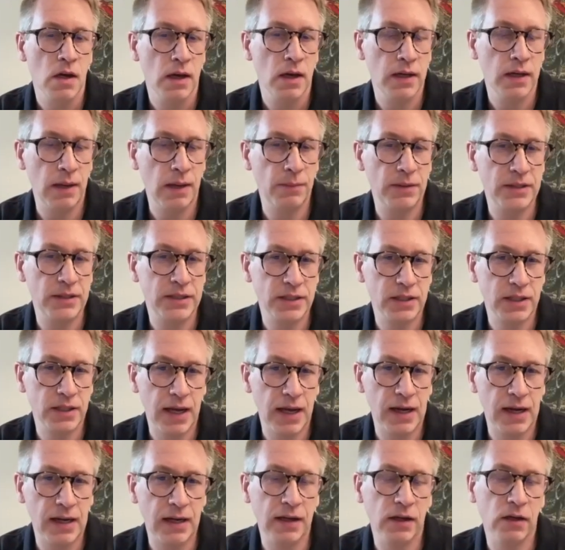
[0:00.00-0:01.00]
enables
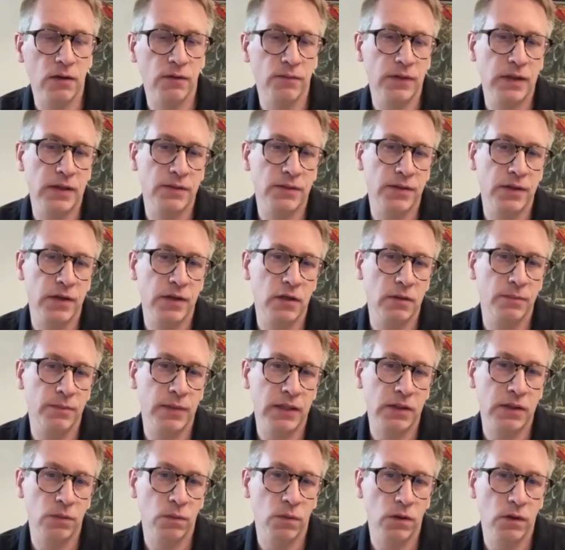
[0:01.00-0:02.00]
scaling of the Ethereum
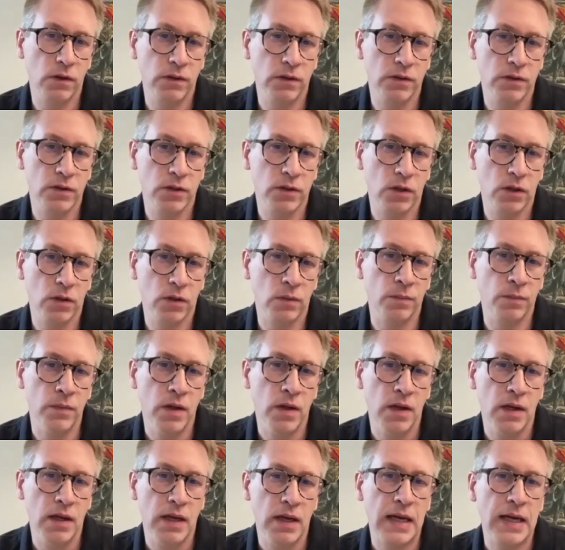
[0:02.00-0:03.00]
network. So
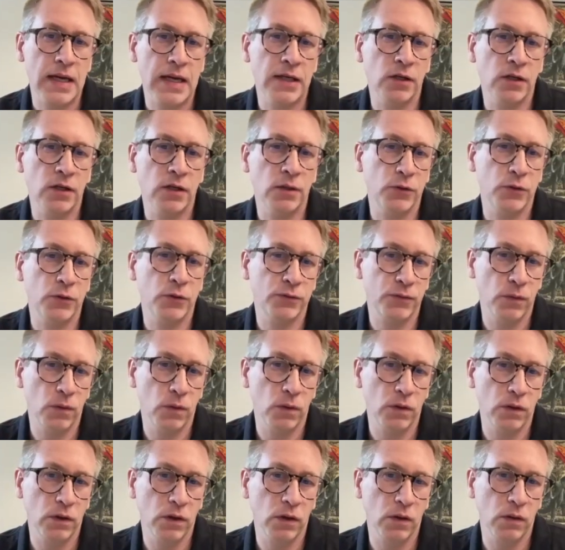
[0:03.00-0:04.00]
in our
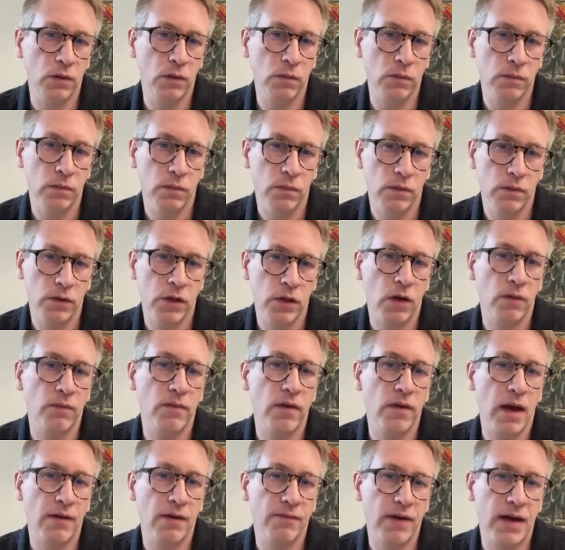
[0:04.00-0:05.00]
portfolio, you know,
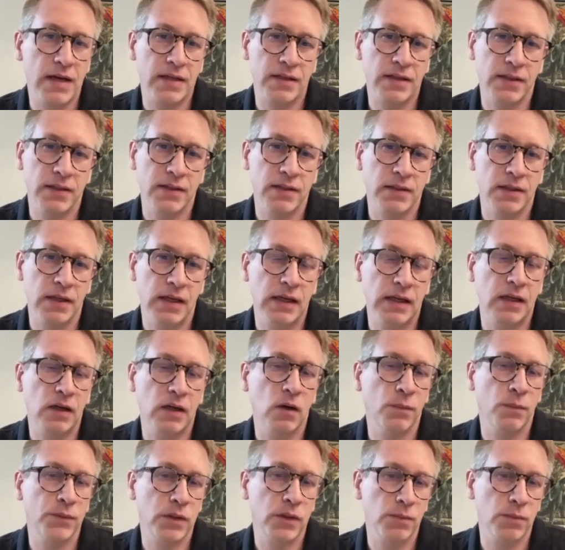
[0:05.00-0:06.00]
we have assets like
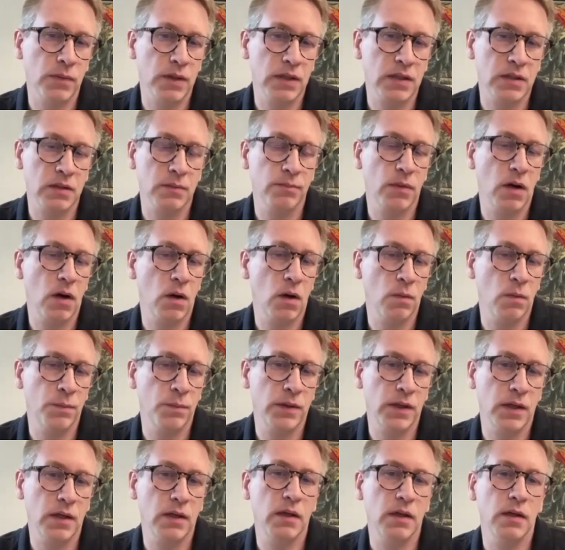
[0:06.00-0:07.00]
Optimism, OP,
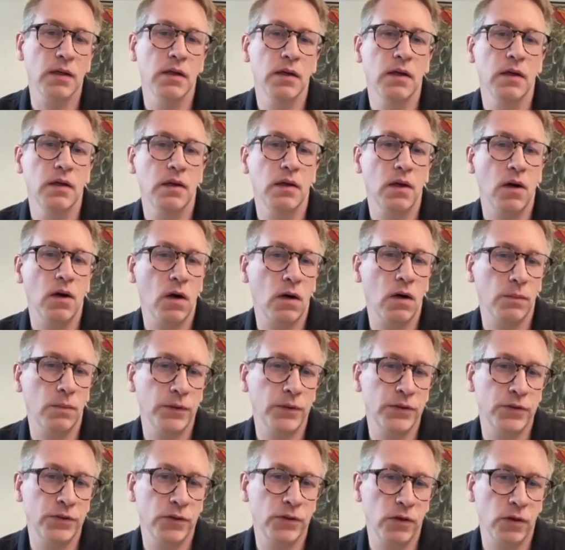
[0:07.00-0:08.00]

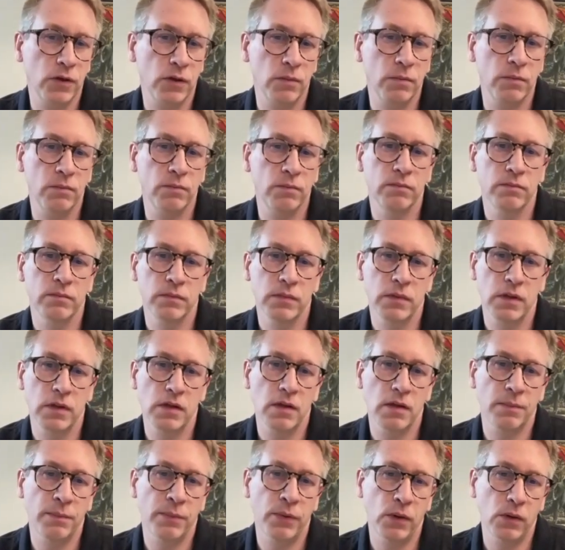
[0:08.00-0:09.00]
Arbitrum,
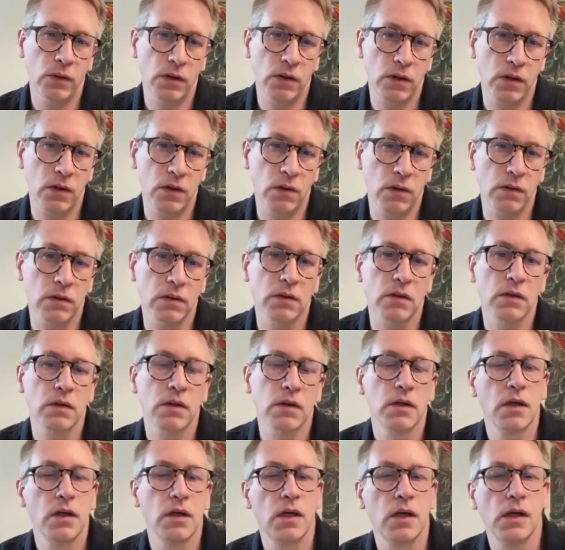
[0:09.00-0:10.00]
Polygon.
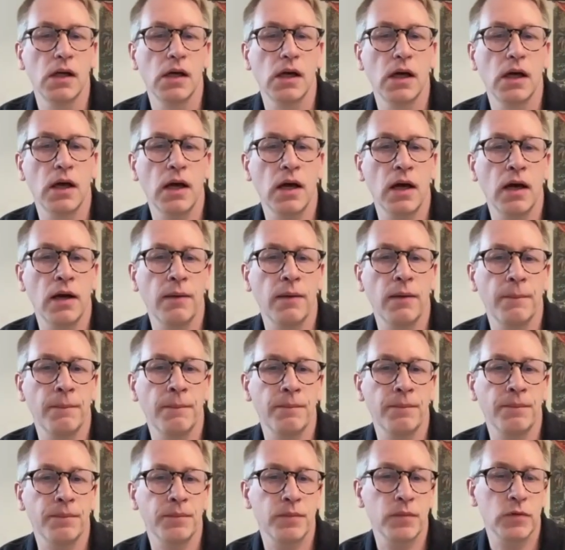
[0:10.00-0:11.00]

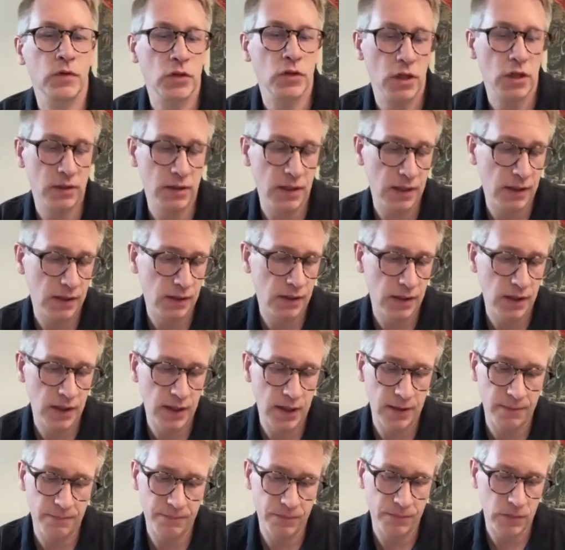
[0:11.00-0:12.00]
Um, so I think
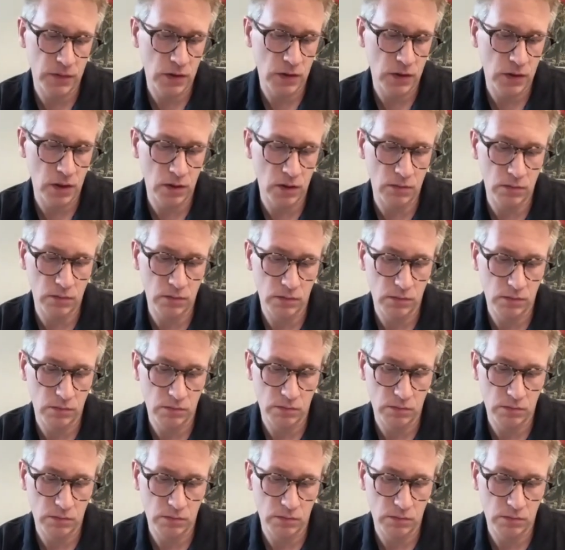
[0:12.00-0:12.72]
um, you know